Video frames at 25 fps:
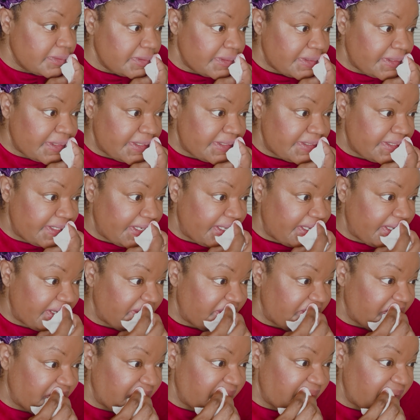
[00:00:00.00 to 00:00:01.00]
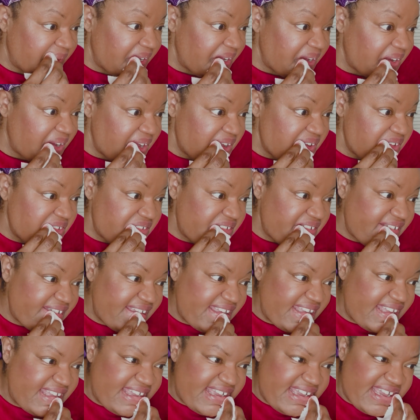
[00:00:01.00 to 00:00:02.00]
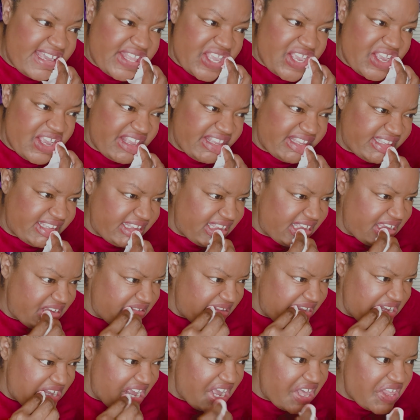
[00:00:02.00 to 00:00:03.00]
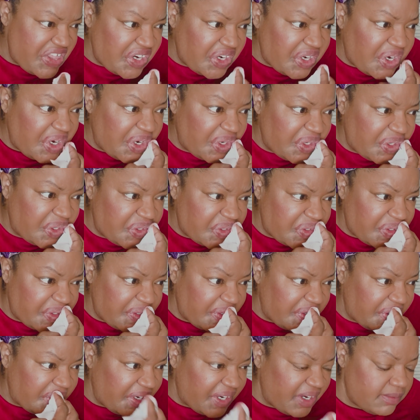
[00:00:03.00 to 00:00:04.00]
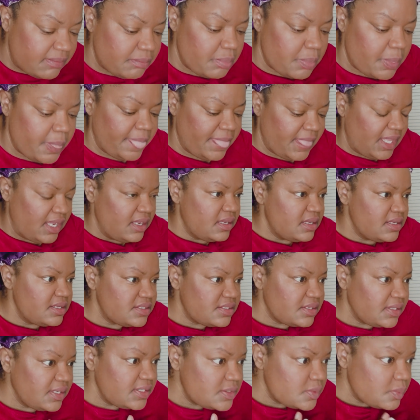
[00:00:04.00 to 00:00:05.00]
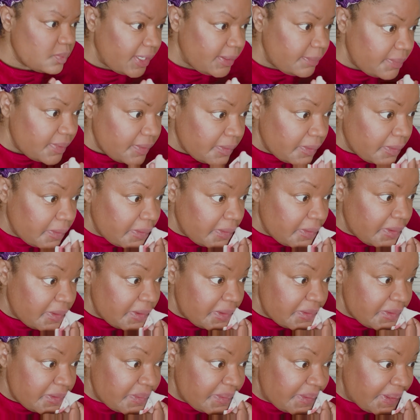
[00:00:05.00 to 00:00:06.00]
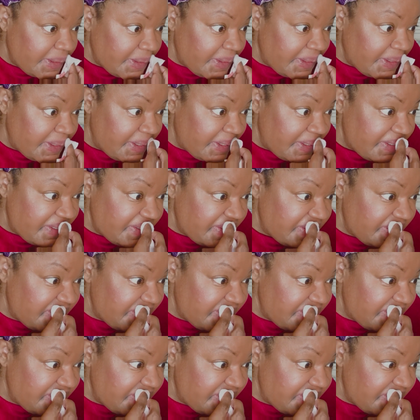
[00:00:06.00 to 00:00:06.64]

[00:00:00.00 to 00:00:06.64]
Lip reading: Let's take it all the way off. I think I still have like other colors under there. So let's wipe it all the way off.